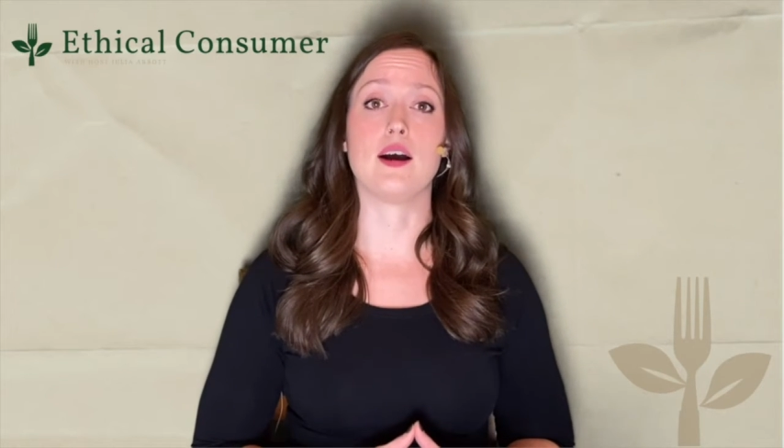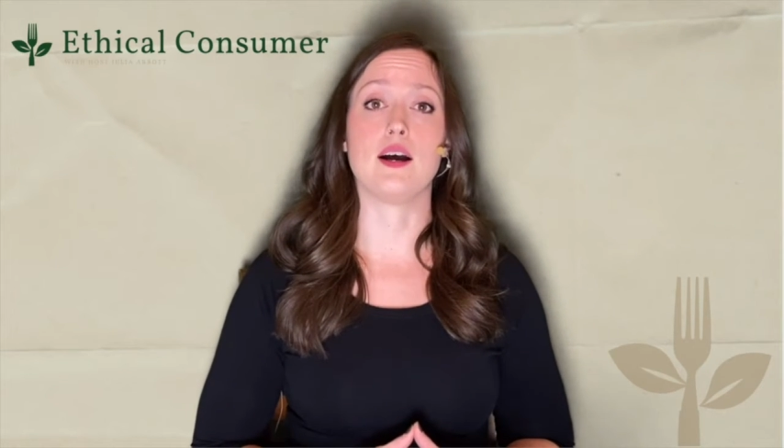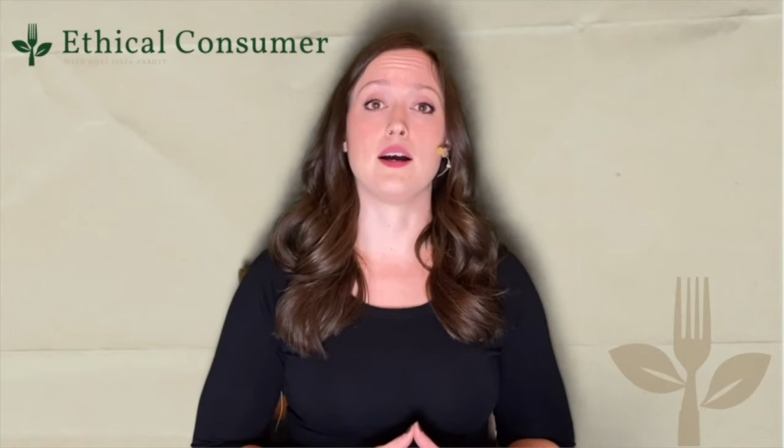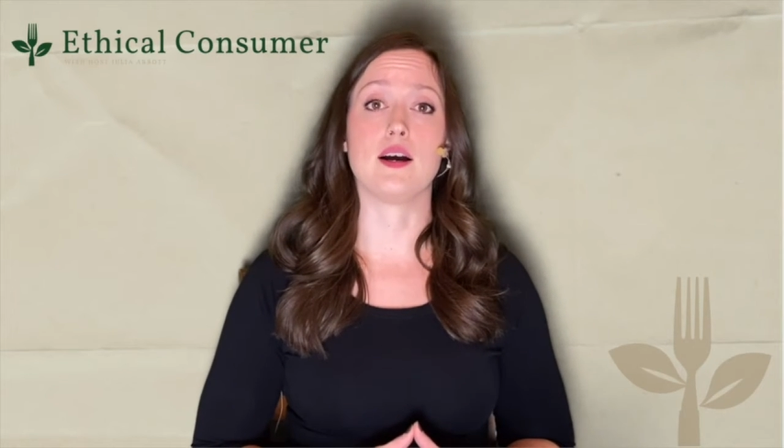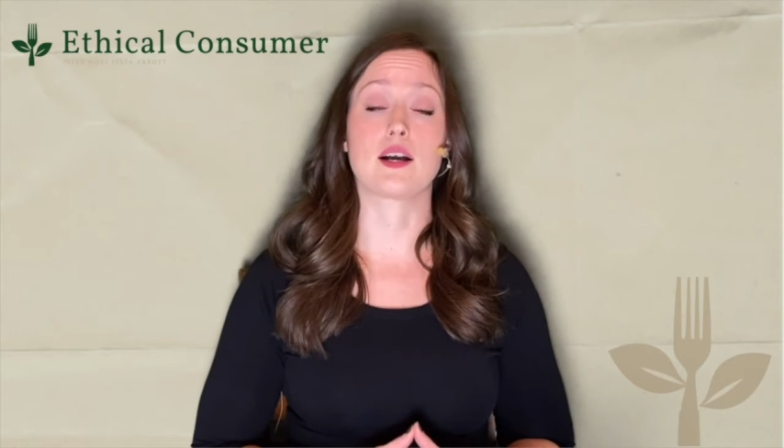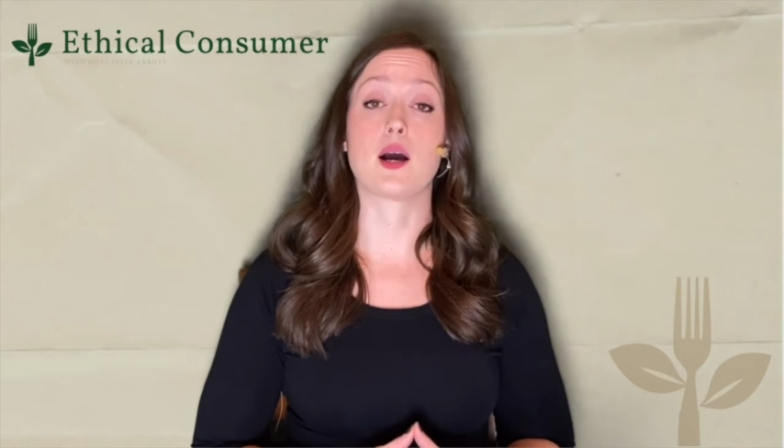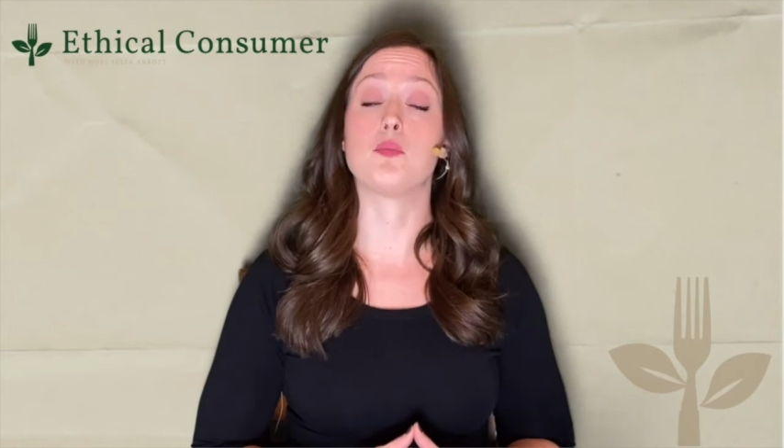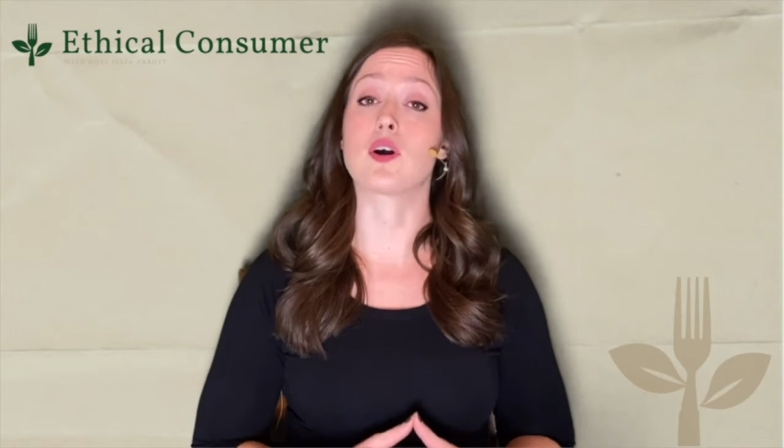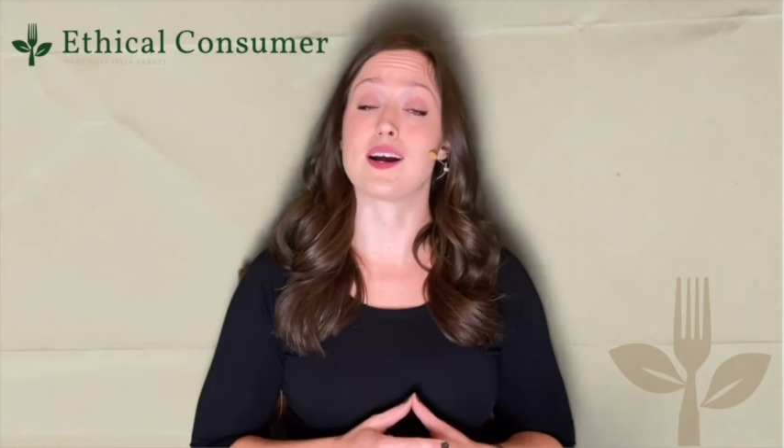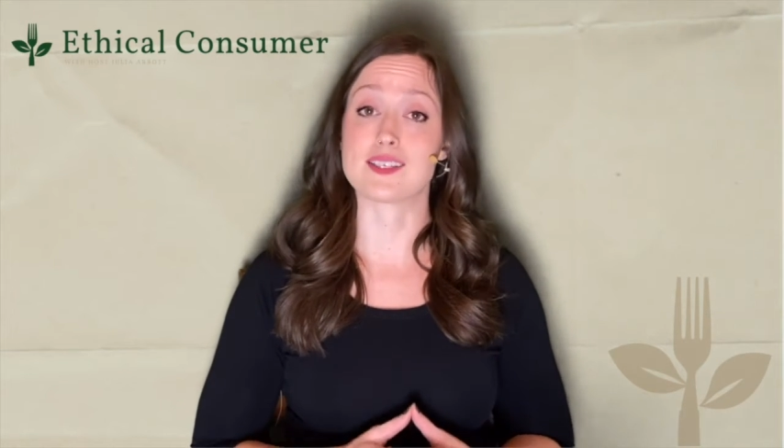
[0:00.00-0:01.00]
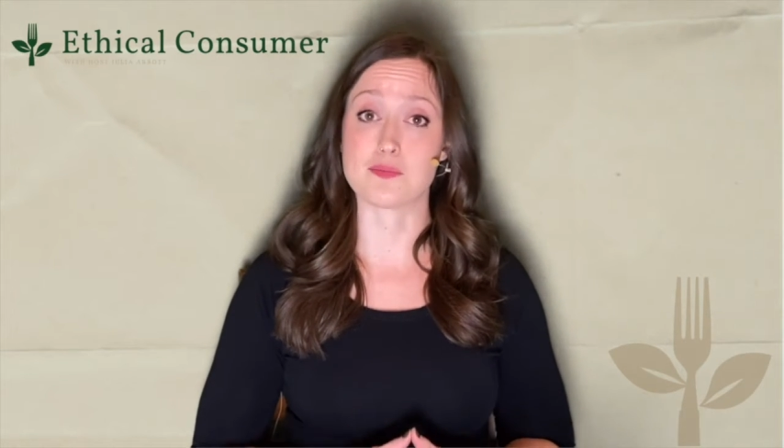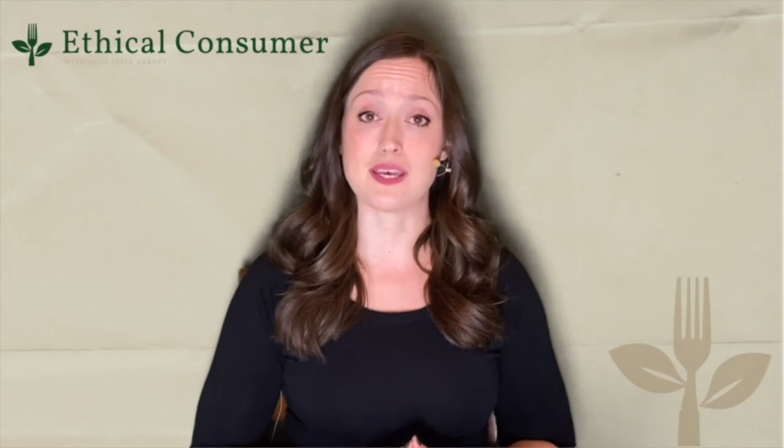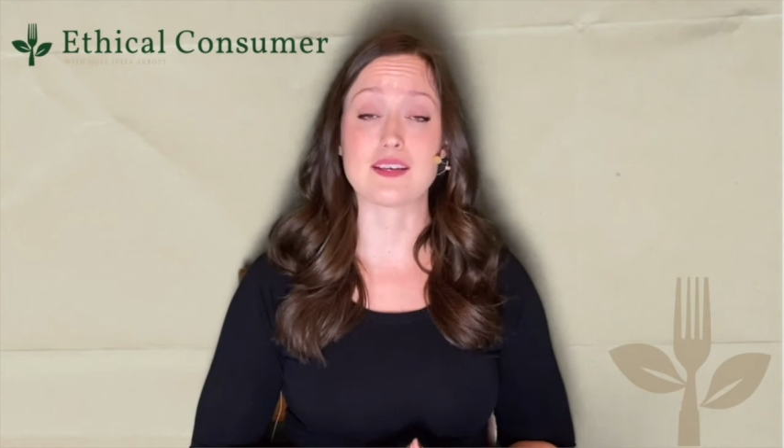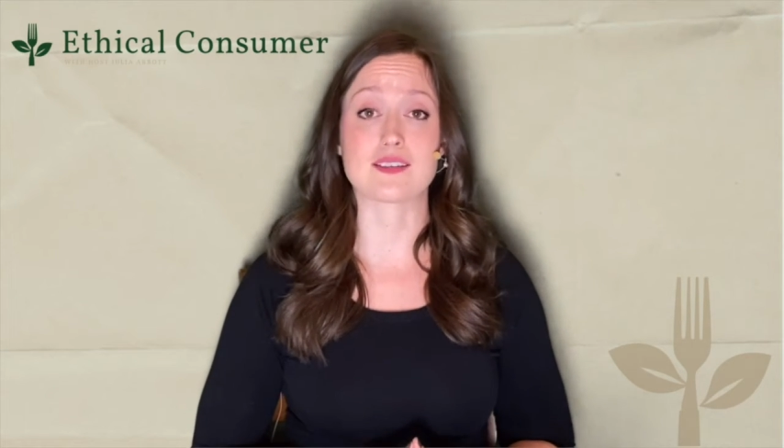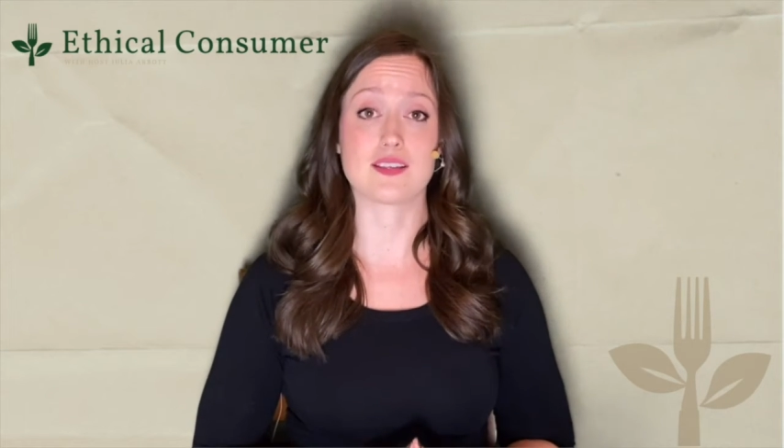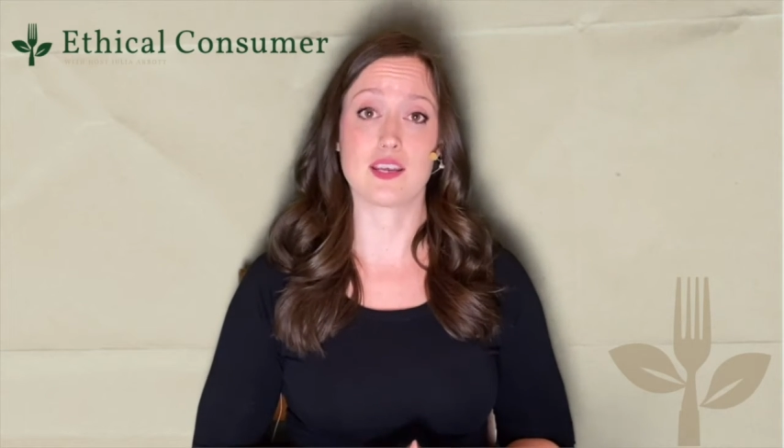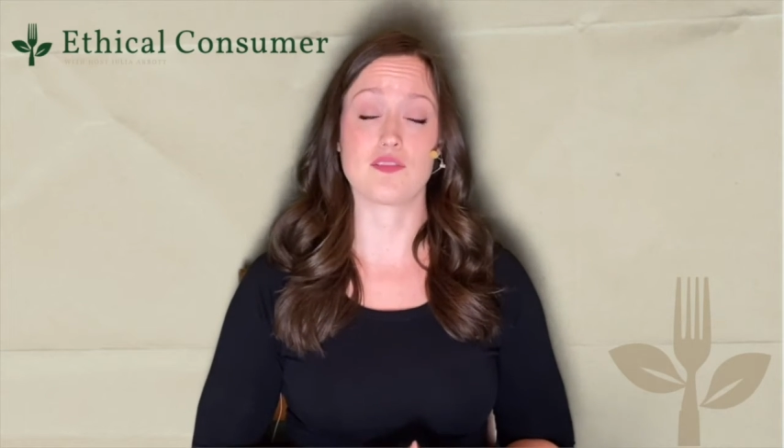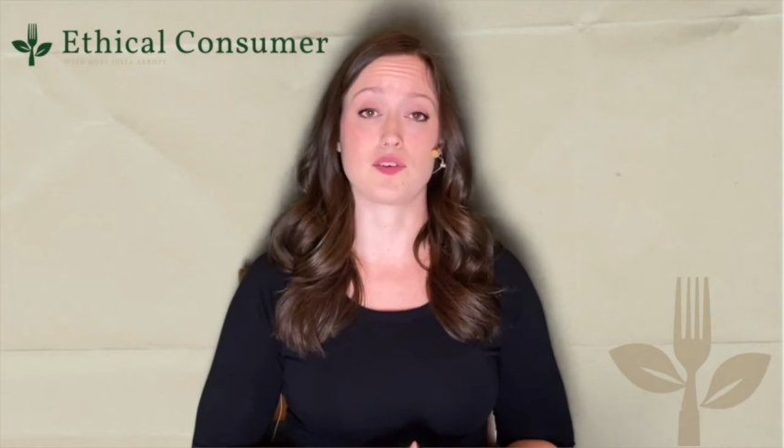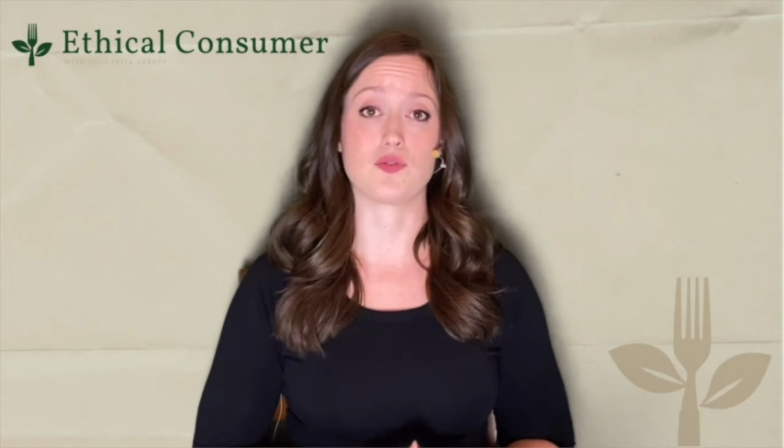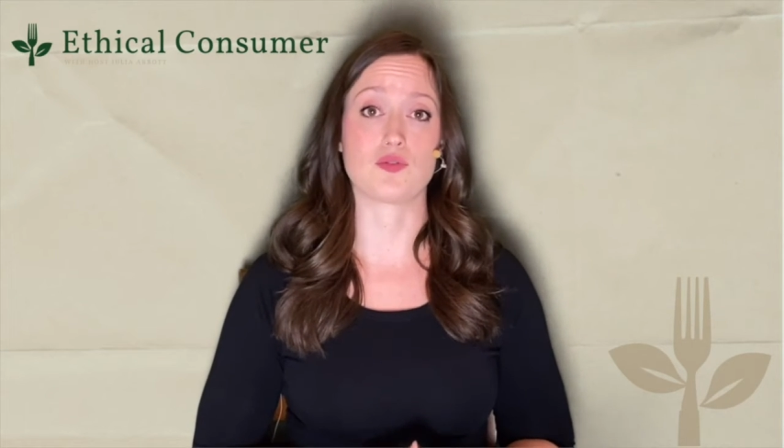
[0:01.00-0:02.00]
a couple cosmetics that I've
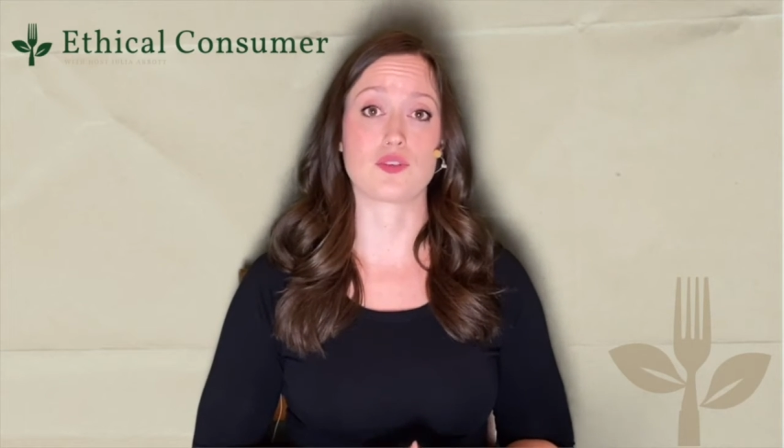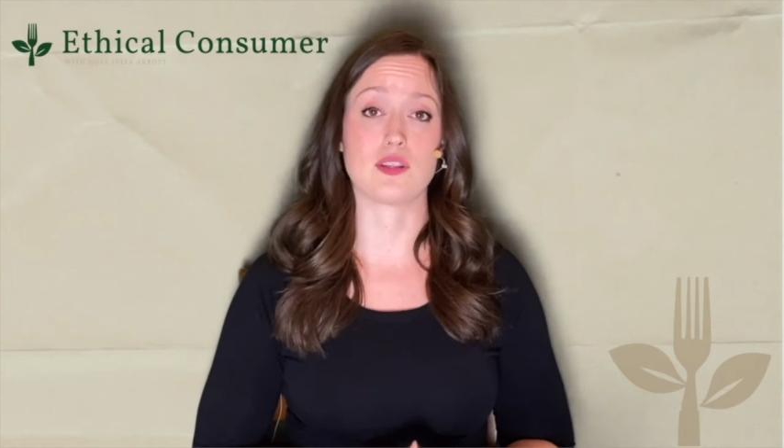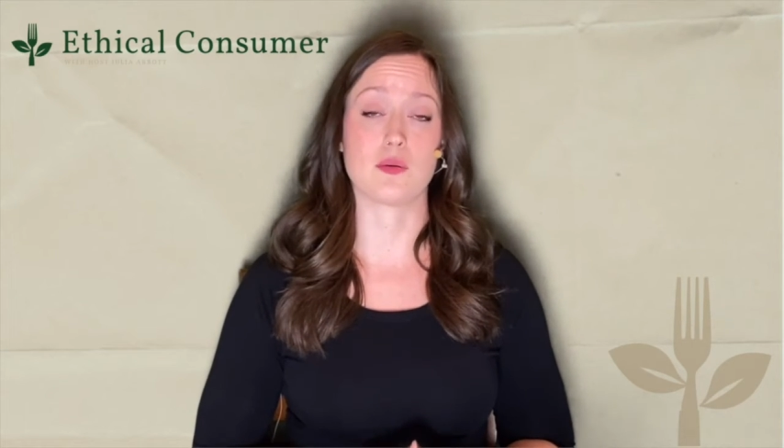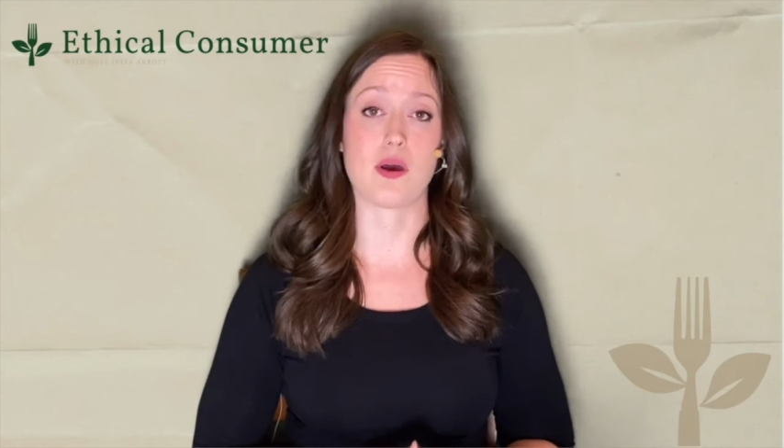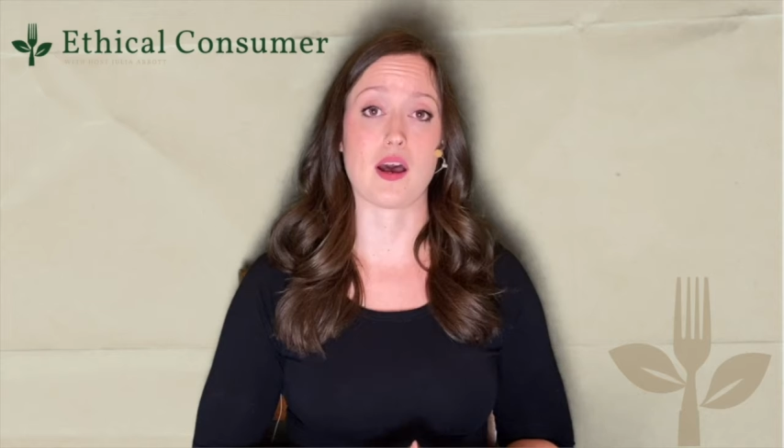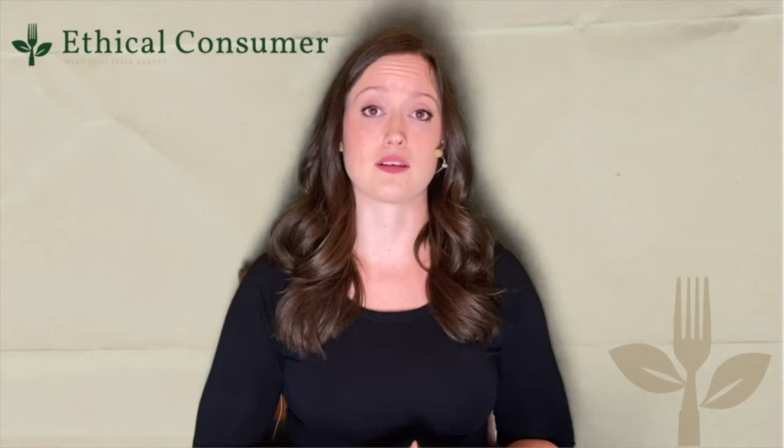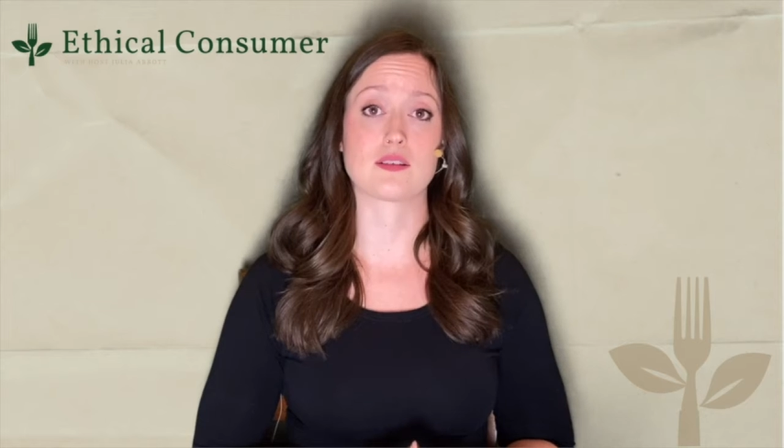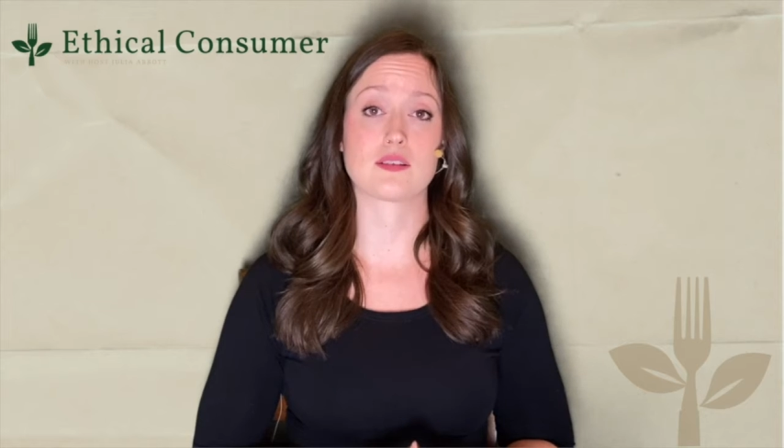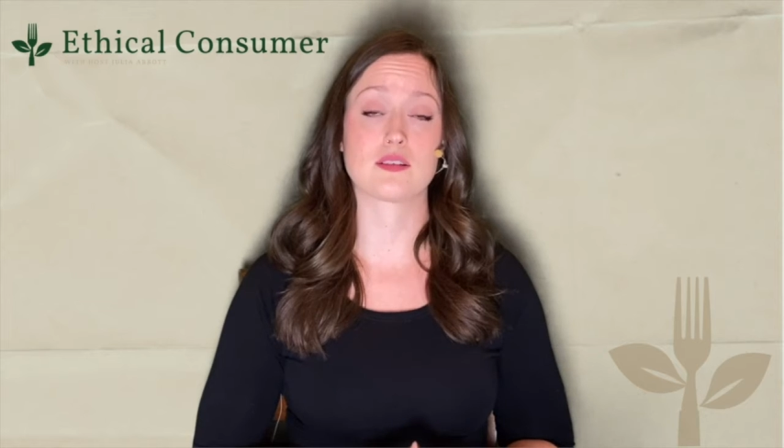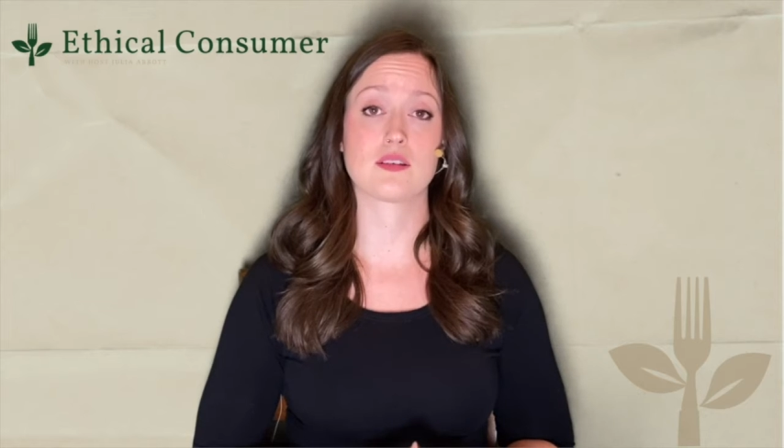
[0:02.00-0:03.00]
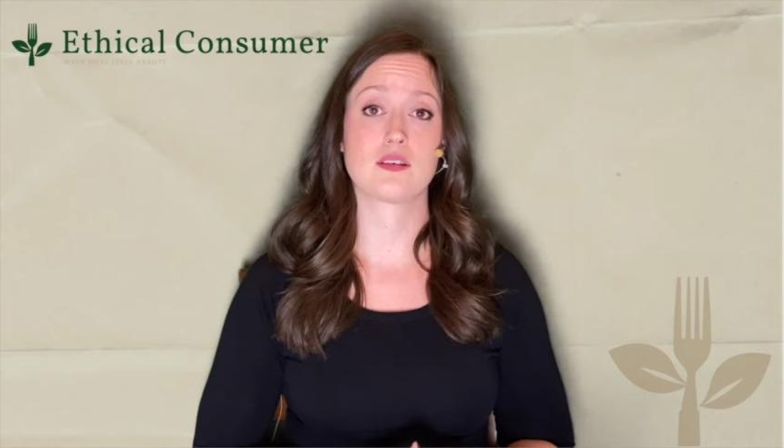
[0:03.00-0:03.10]
used in the past